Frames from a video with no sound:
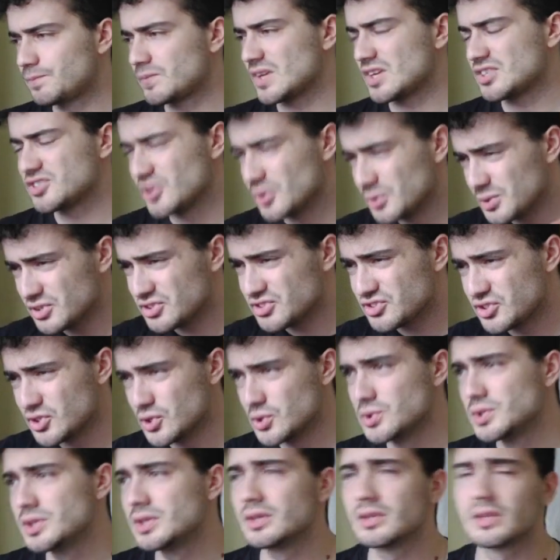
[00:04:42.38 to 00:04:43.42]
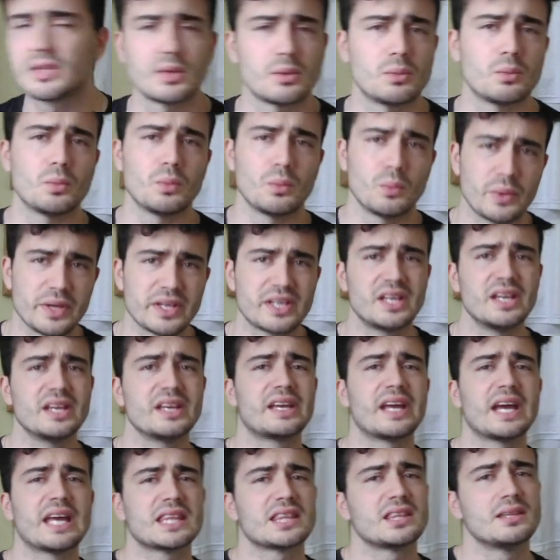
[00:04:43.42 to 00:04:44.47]
So the sooner that we can
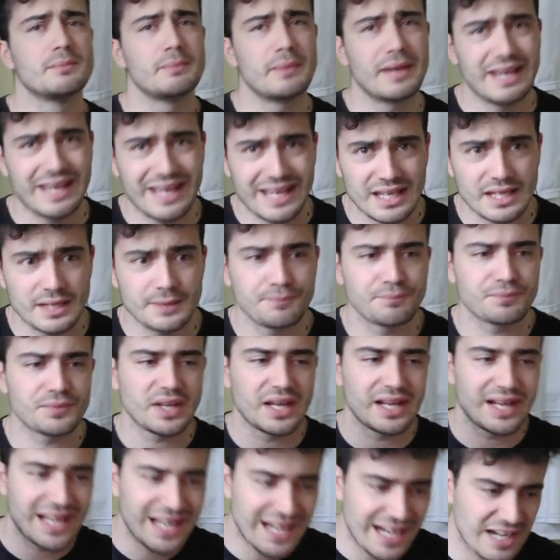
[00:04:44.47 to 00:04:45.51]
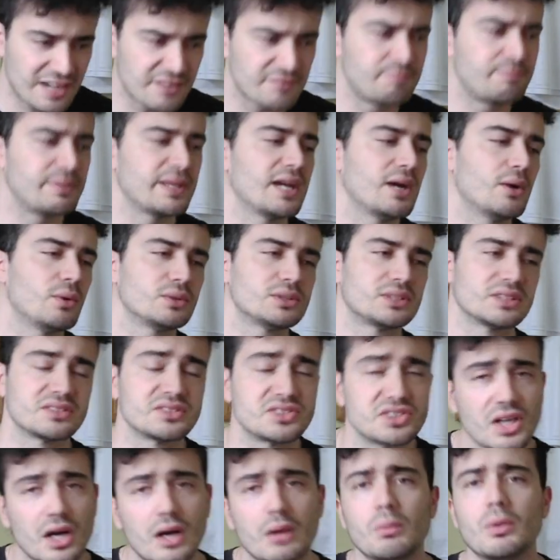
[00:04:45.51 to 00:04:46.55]
get them in and have Bielsa
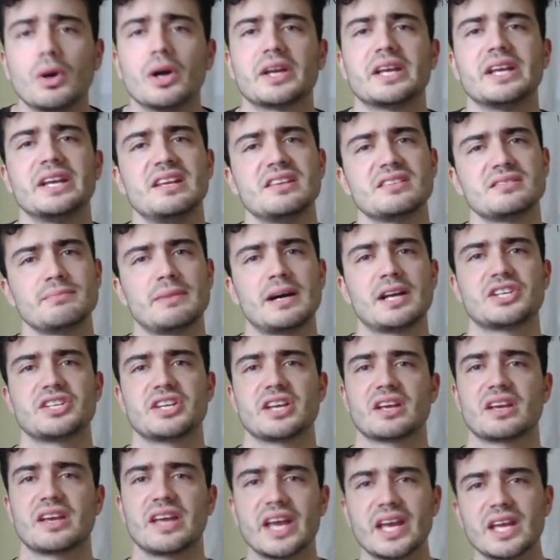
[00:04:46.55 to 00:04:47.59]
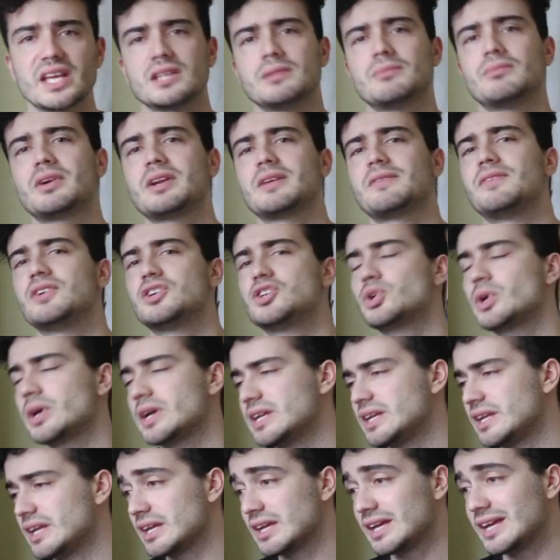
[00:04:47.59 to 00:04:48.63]
start working his magic, getting them ready for
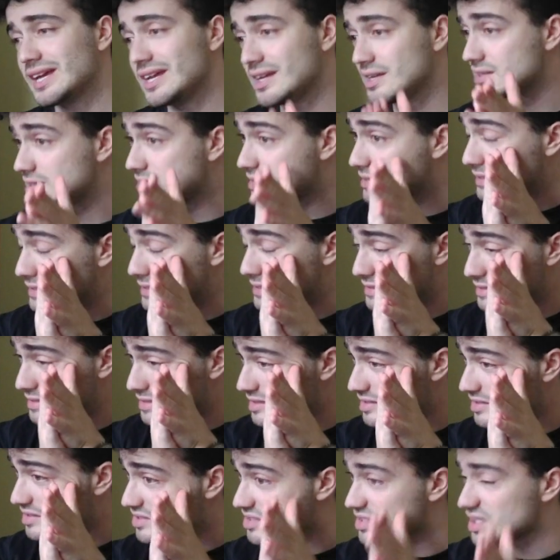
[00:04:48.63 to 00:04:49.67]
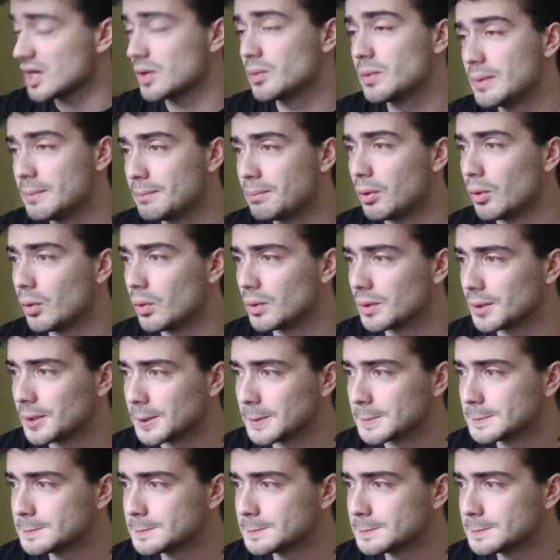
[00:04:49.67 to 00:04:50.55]
training, is so important.